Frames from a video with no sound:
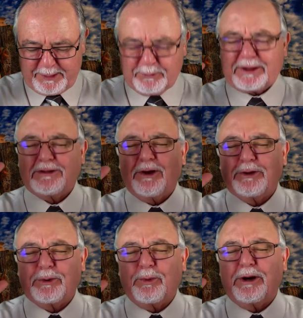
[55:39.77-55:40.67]
We can know
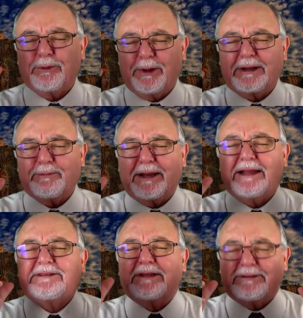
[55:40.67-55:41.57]
your word. We can be
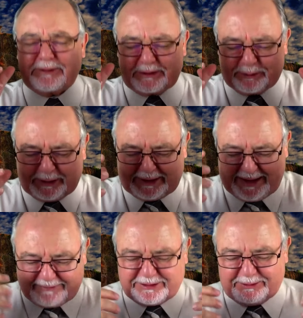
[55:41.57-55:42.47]
listening to you. We can
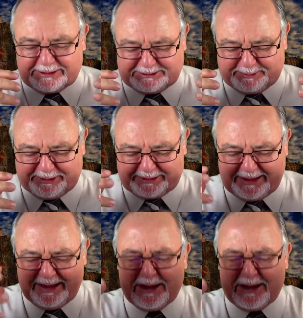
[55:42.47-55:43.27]
have the Holy Spirit.